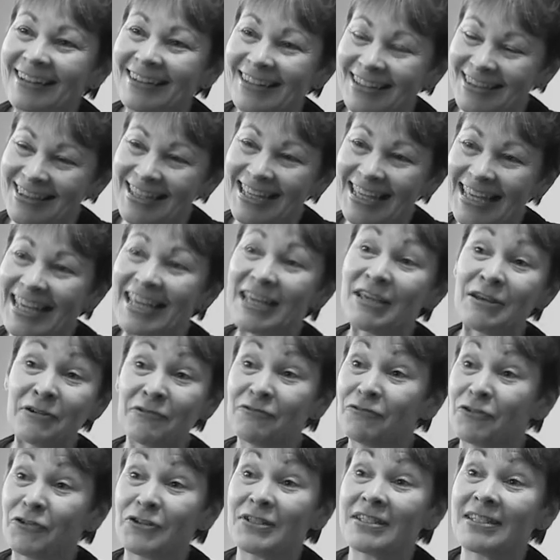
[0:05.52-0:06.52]
that the EU,
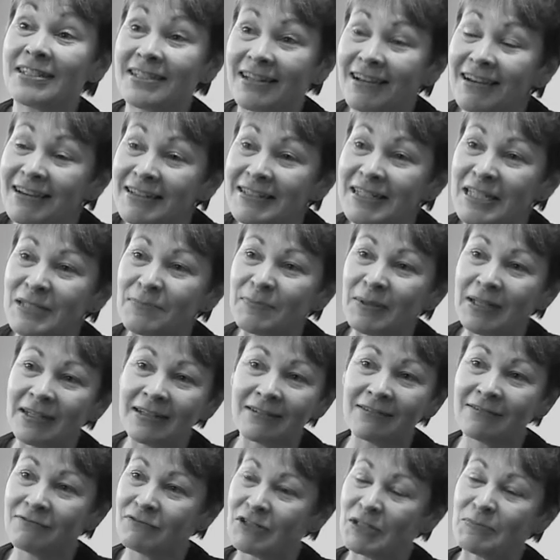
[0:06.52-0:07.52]
for a start, has
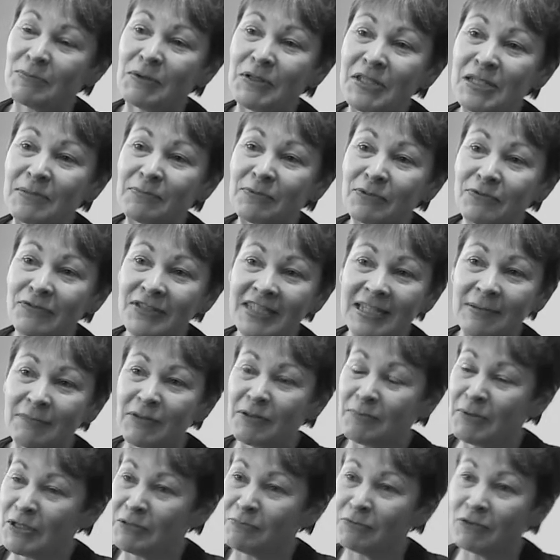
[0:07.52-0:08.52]
been responsible for some of the
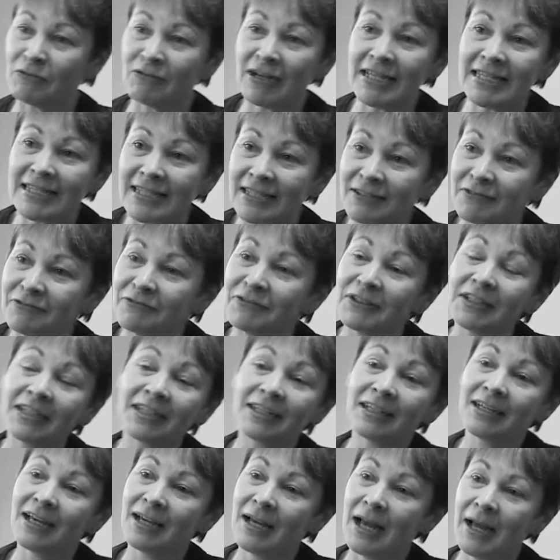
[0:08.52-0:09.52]
most progressive
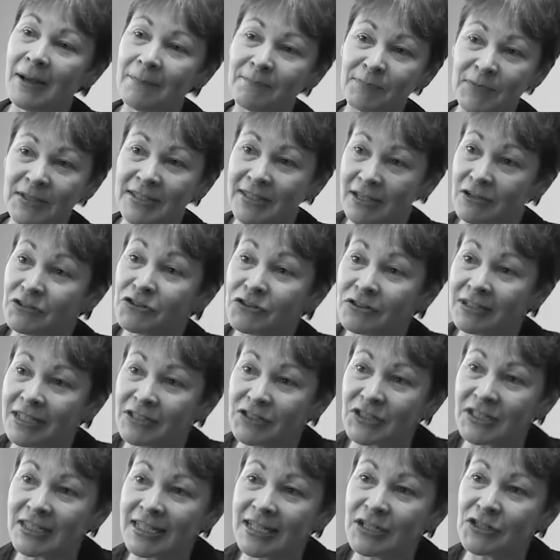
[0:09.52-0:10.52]
social
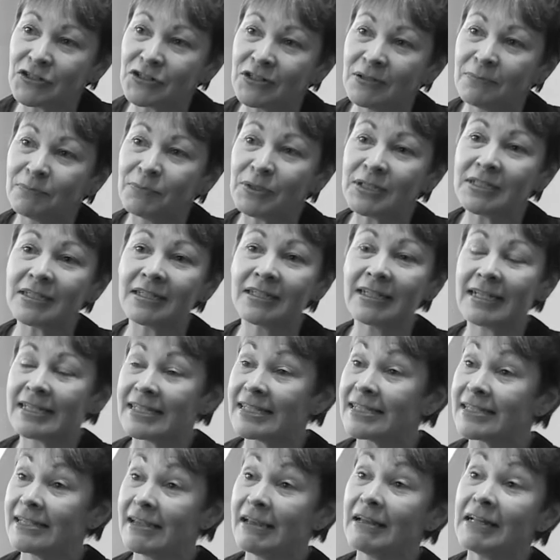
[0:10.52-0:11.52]
legislation in Britain. It's
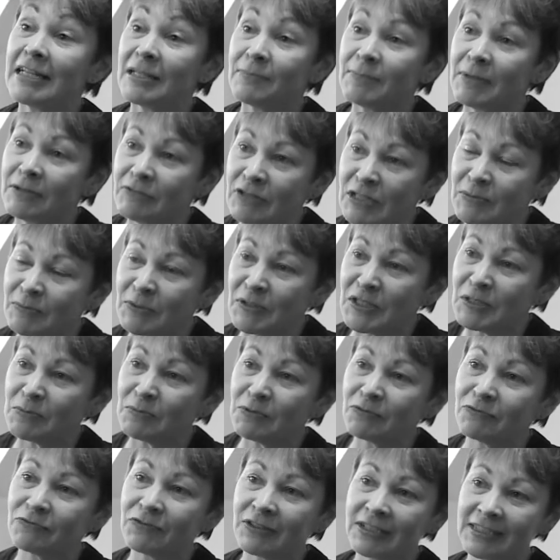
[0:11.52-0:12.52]
certainly been responsible
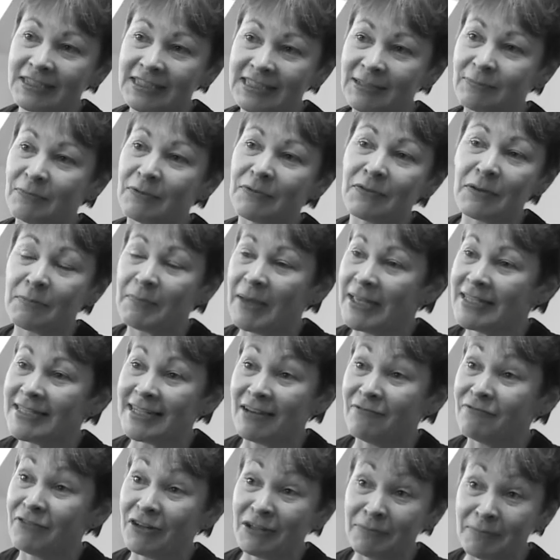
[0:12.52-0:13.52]
for some of the best
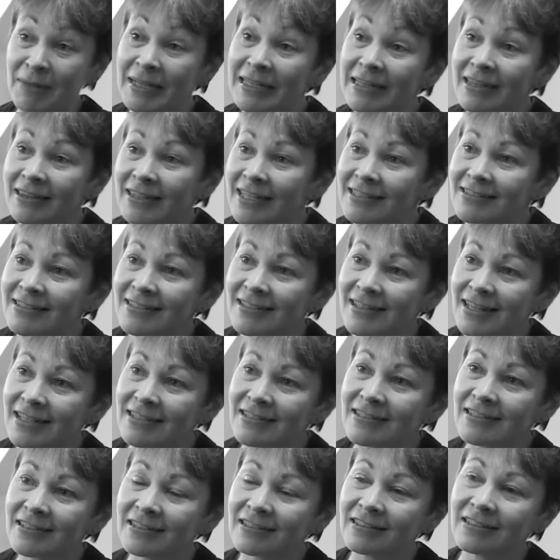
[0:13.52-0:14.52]
environmental
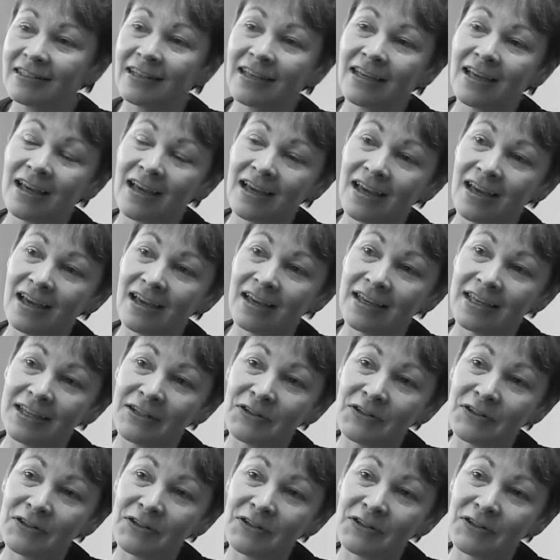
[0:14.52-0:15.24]
legislation in